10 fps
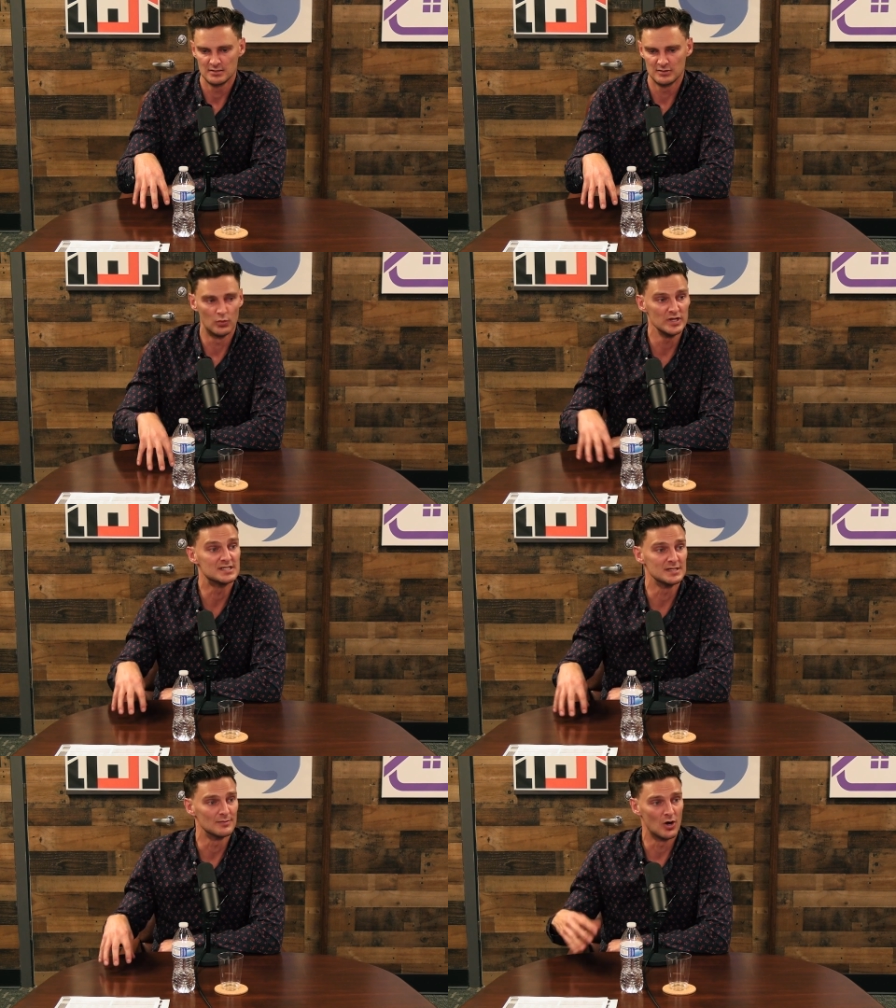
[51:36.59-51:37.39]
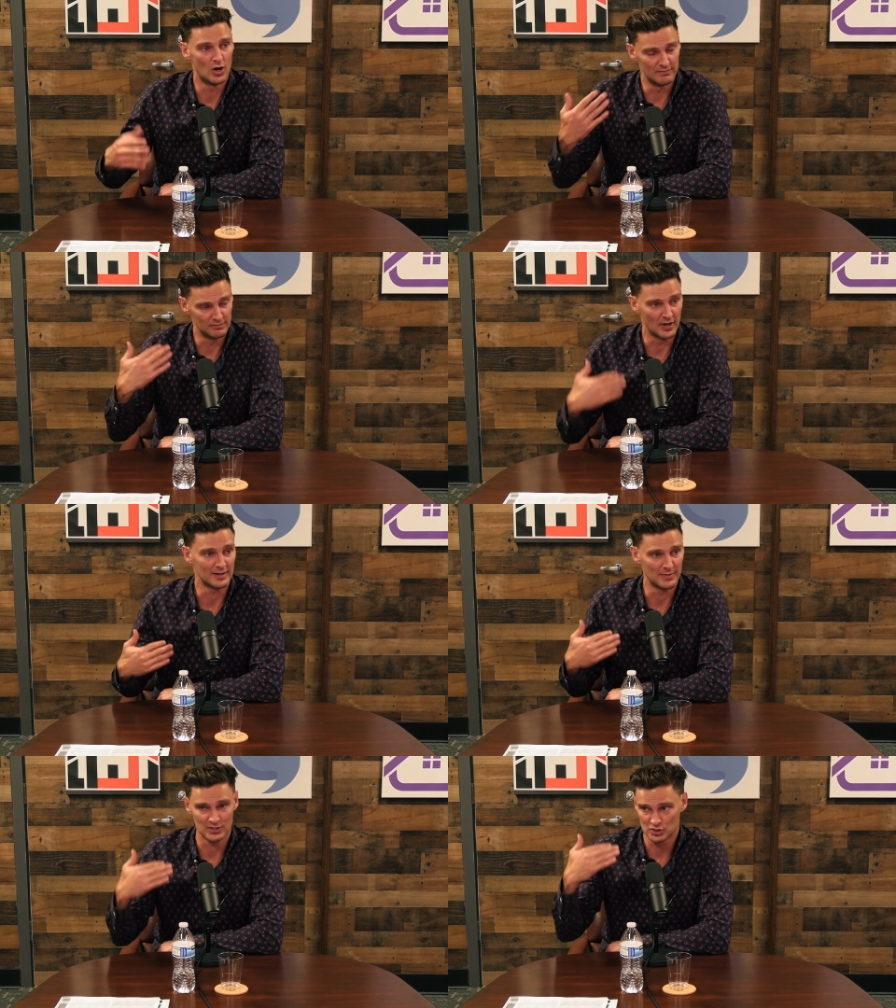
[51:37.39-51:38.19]
the wisdom of
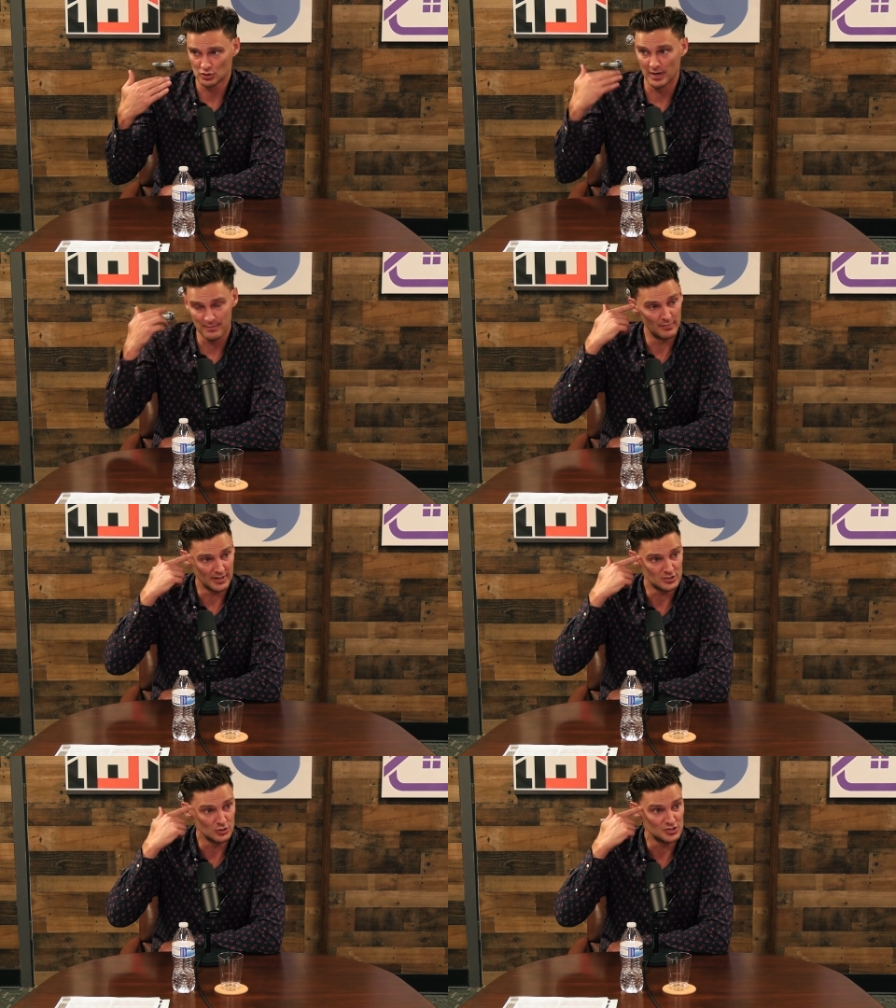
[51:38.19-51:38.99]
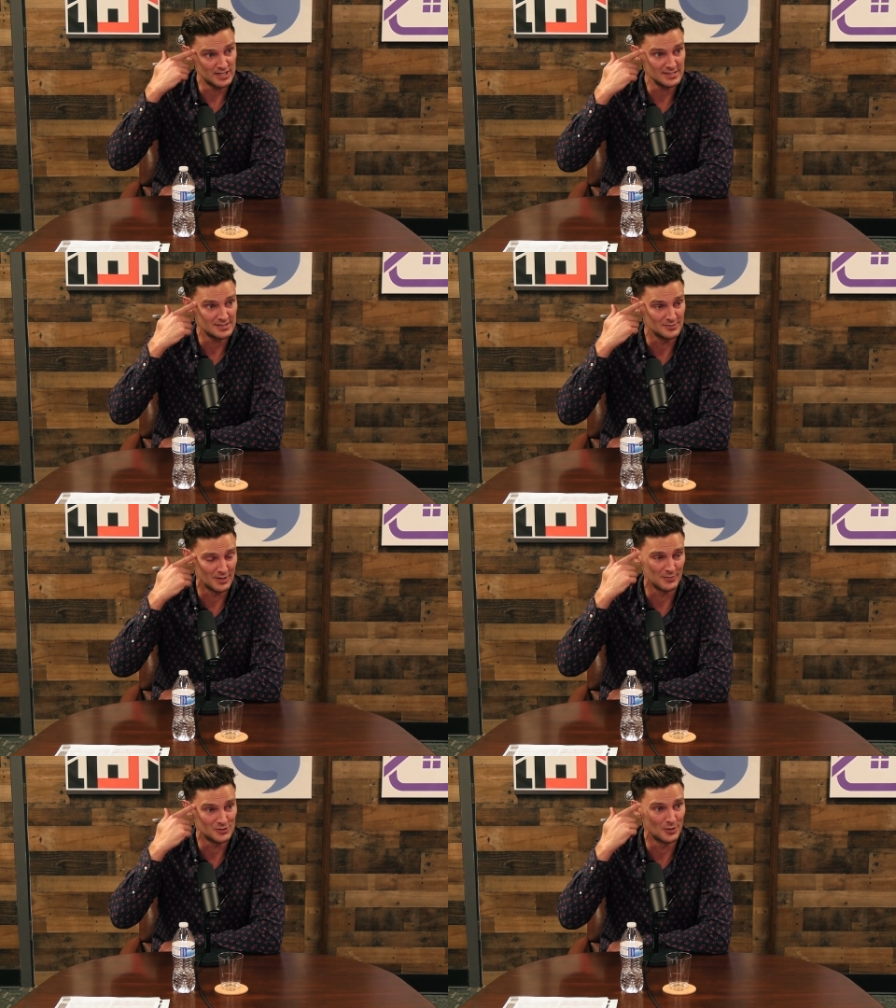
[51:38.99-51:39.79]
like making sure my my two senses,
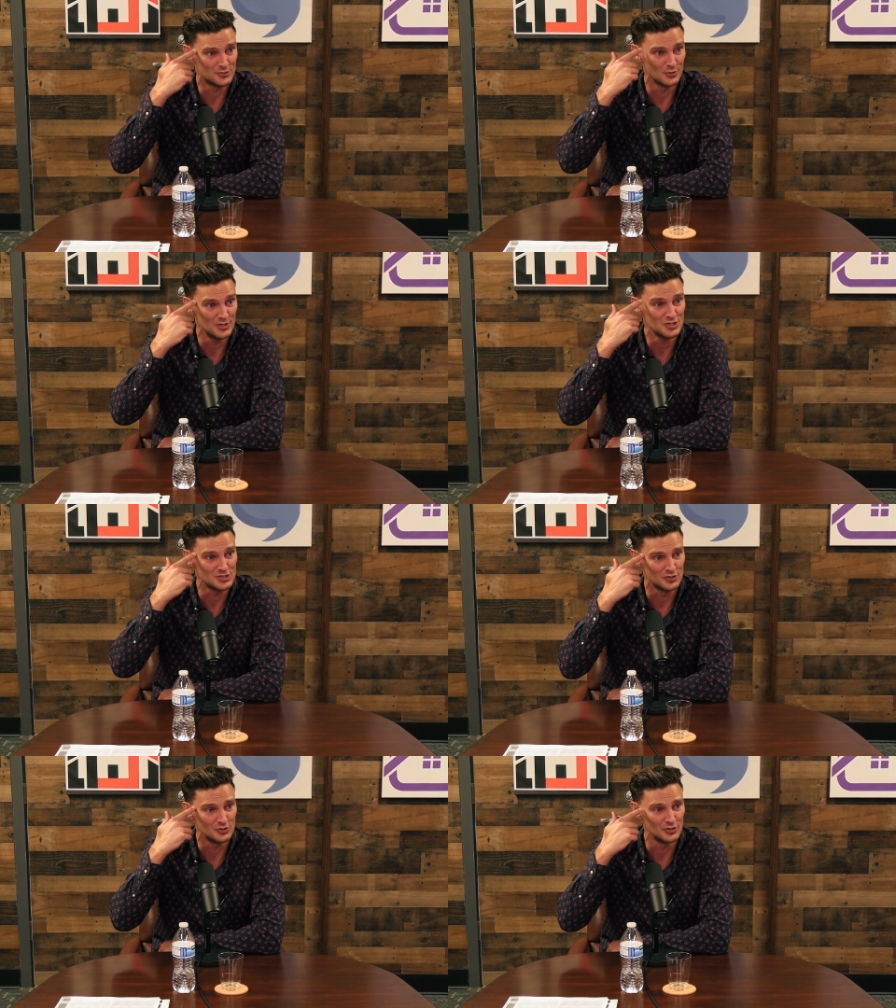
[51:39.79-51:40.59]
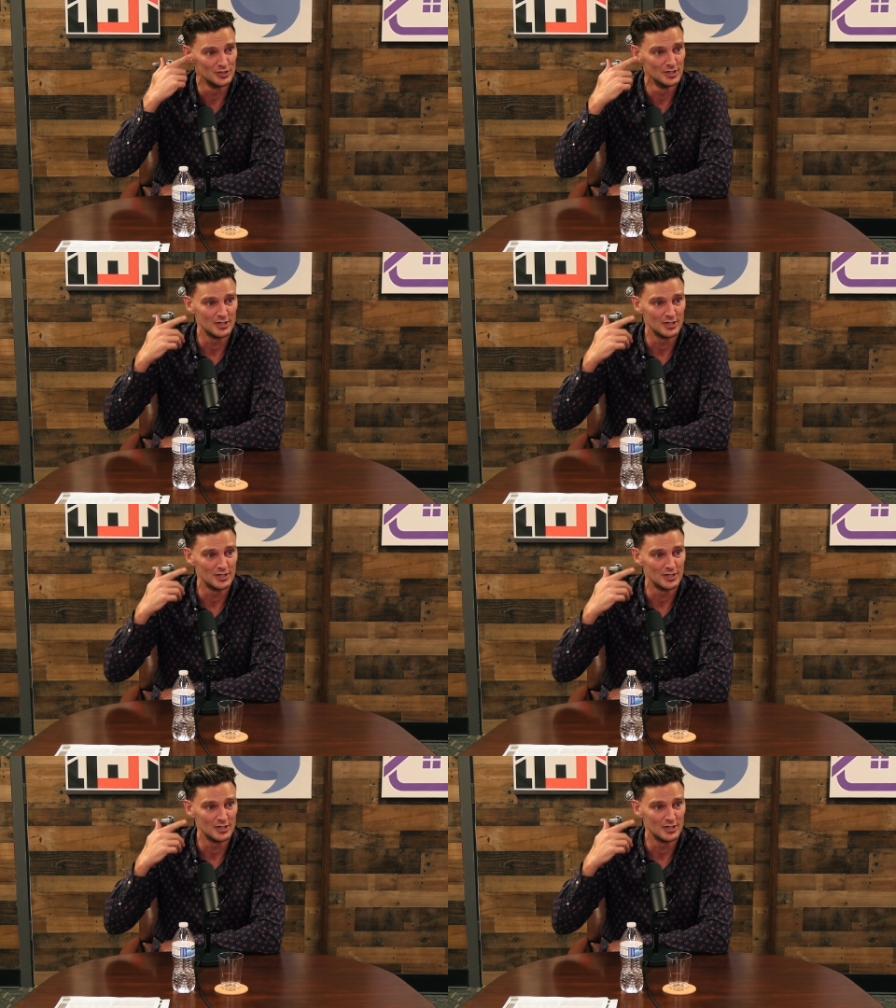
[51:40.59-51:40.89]
my, my top two inches are good.